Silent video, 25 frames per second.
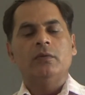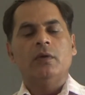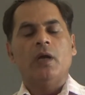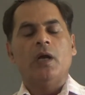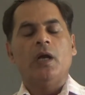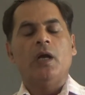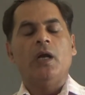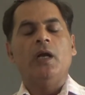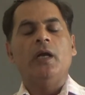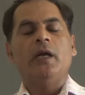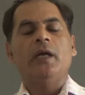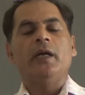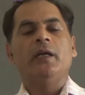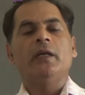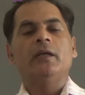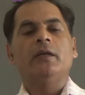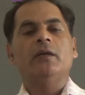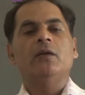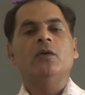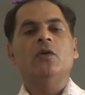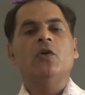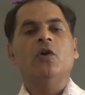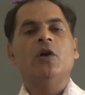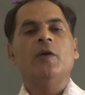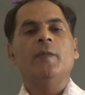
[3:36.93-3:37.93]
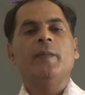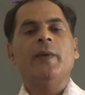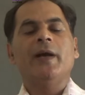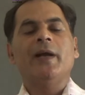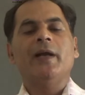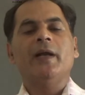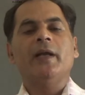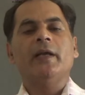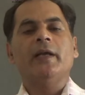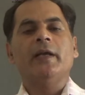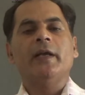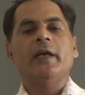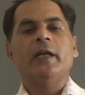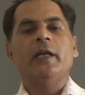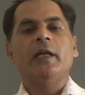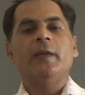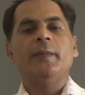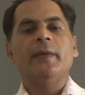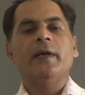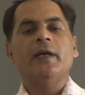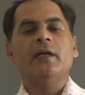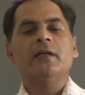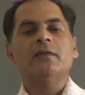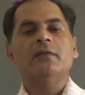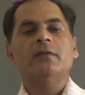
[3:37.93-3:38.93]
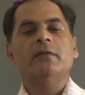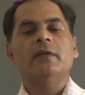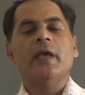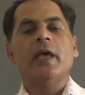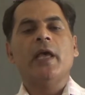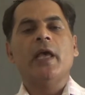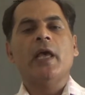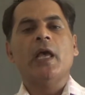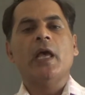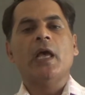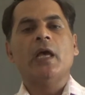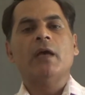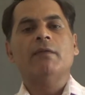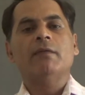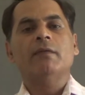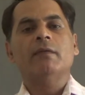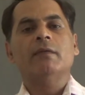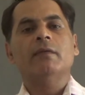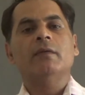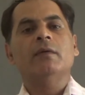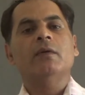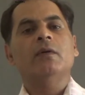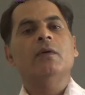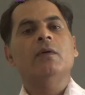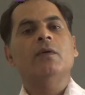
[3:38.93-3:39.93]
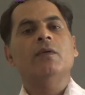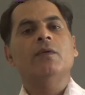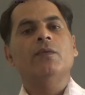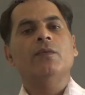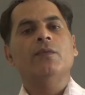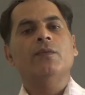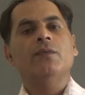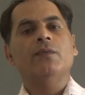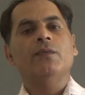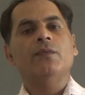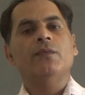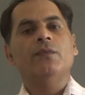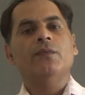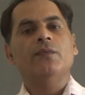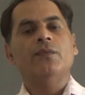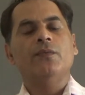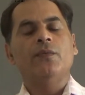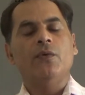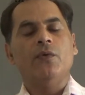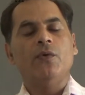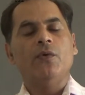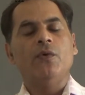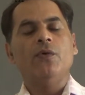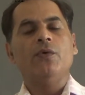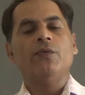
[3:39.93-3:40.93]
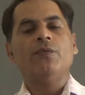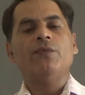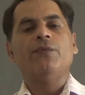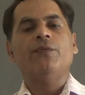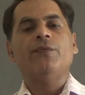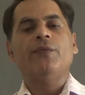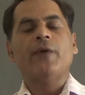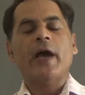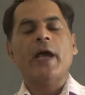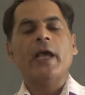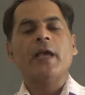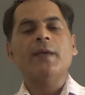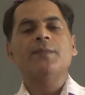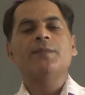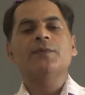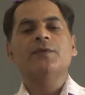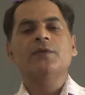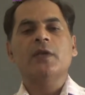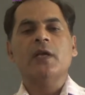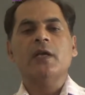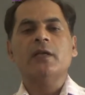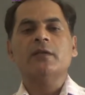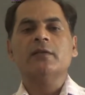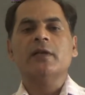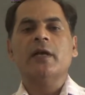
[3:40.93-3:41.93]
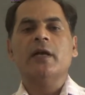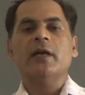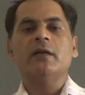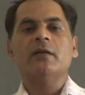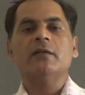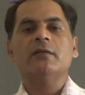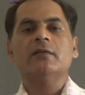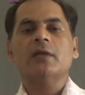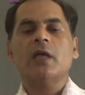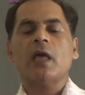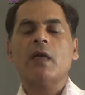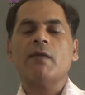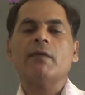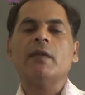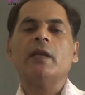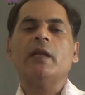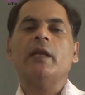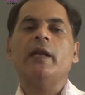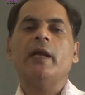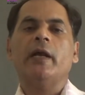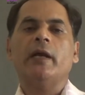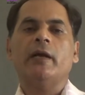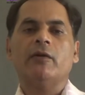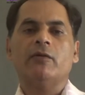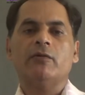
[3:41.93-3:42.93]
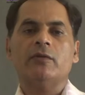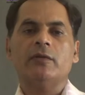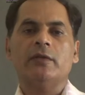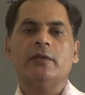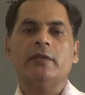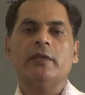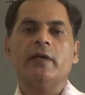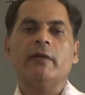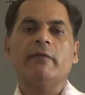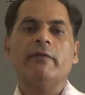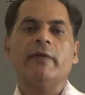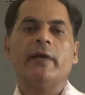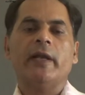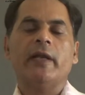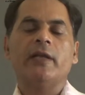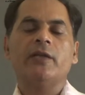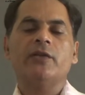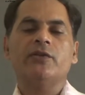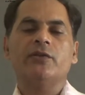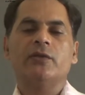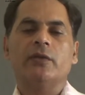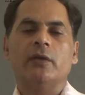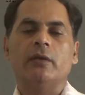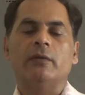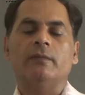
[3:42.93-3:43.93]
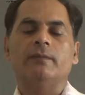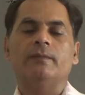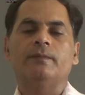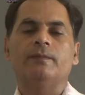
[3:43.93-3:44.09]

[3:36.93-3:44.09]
and non-metallic elements they have 4, 5, 6 and 7 electrons in their valence shell.